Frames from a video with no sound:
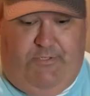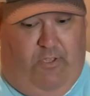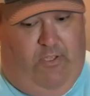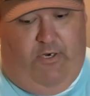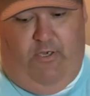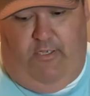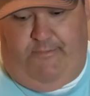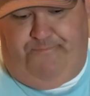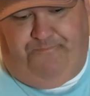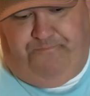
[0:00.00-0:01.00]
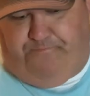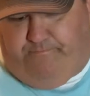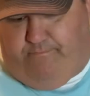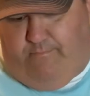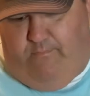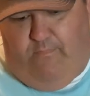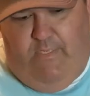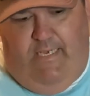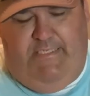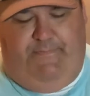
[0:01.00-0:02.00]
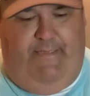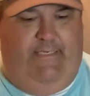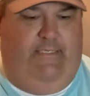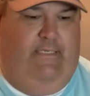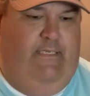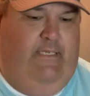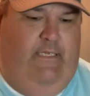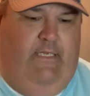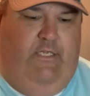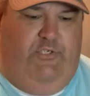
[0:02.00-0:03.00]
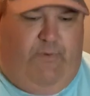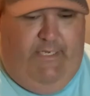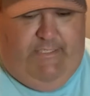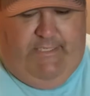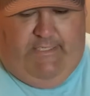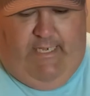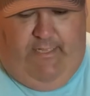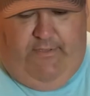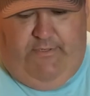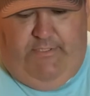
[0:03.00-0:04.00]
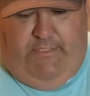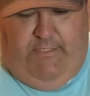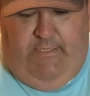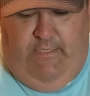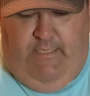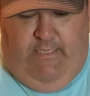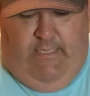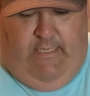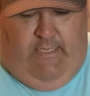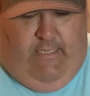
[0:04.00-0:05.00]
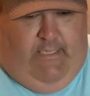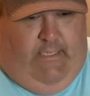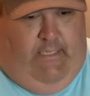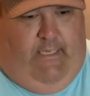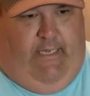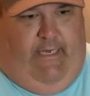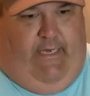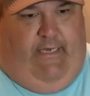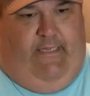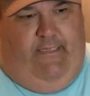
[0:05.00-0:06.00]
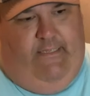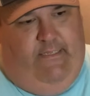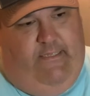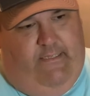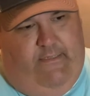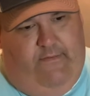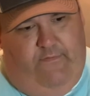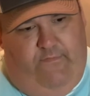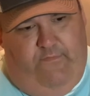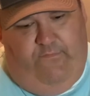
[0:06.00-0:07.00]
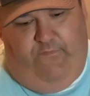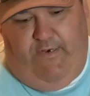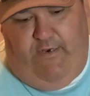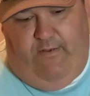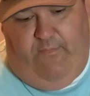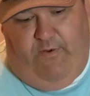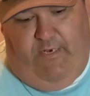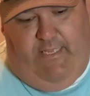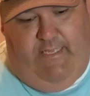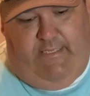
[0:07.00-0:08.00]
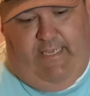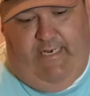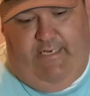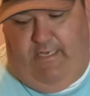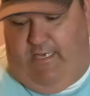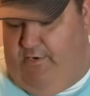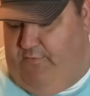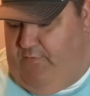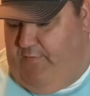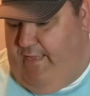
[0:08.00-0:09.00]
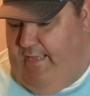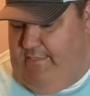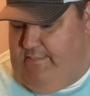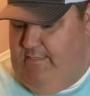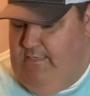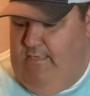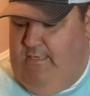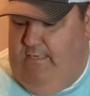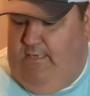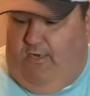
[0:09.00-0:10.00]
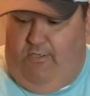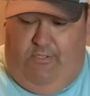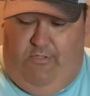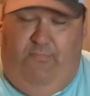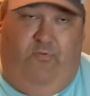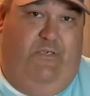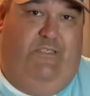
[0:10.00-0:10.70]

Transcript: so all in all, I spent $26. Uh, figure I'm going to get 80 to 100 for that. All the clipboard